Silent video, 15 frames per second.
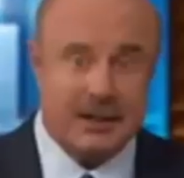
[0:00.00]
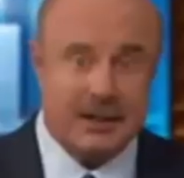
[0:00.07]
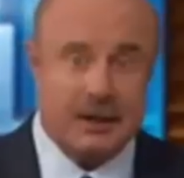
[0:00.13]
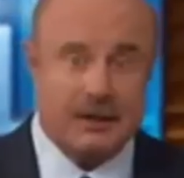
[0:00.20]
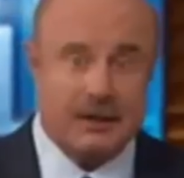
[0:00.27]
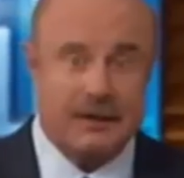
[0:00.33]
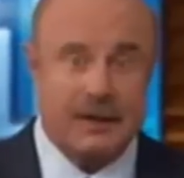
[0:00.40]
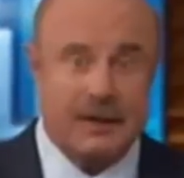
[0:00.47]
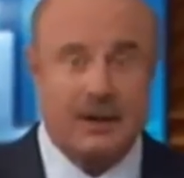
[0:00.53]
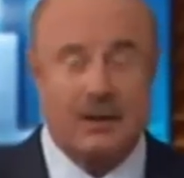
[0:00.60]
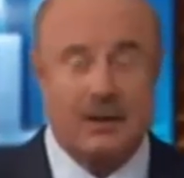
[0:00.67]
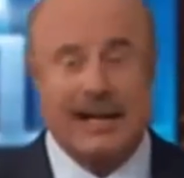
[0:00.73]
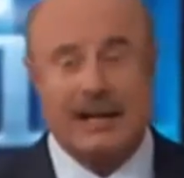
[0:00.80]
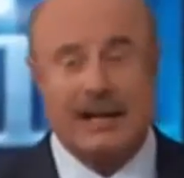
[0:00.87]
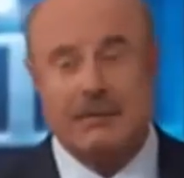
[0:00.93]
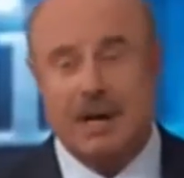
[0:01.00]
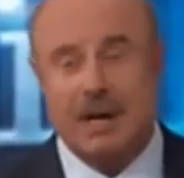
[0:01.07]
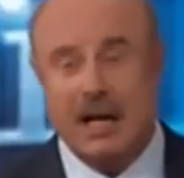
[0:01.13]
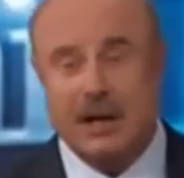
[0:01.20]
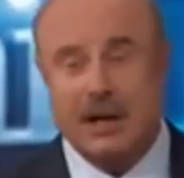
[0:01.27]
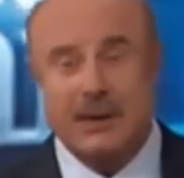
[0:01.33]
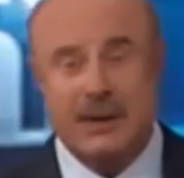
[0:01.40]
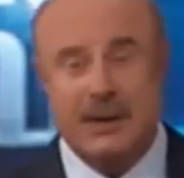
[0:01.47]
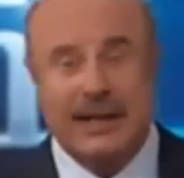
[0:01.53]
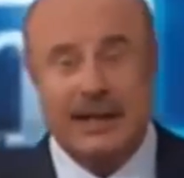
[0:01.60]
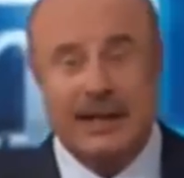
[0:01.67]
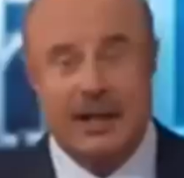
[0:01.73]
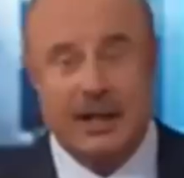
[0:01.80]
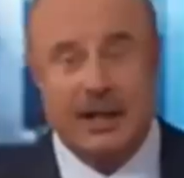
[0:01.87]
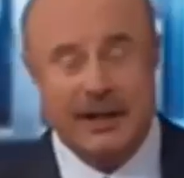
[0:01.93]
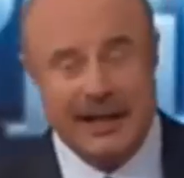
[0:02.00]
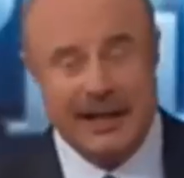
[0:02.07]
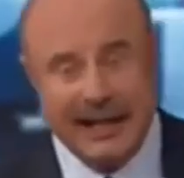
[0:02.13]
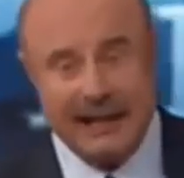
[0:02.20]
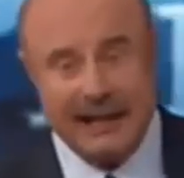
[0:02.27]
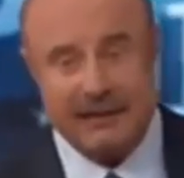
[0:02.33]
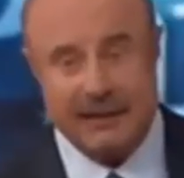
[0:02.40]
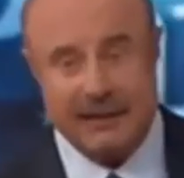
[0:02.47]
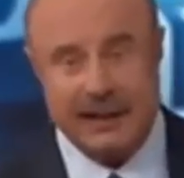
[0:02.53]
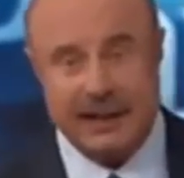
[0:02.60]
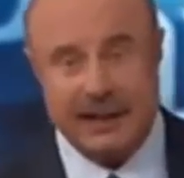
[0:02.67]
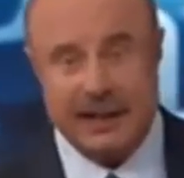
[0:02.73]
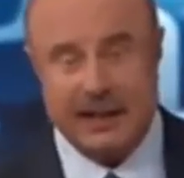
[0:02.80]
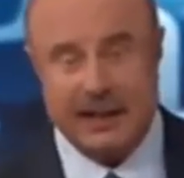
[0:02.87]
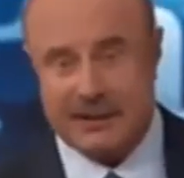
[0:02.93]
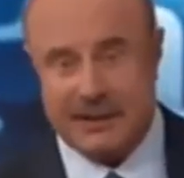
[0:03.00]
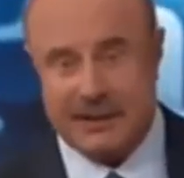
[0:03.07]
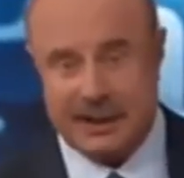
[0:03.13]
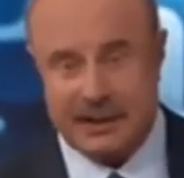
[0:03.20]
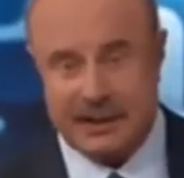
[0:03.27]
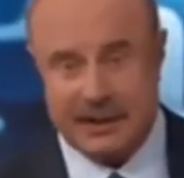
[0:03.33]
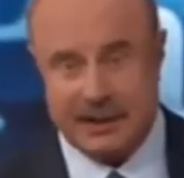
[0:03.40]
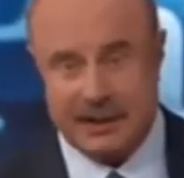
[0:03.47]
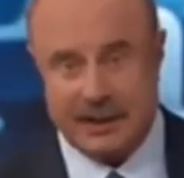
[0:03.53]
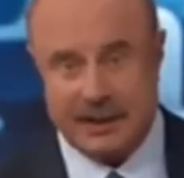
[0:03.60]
on her phone and monitoring her every conversation.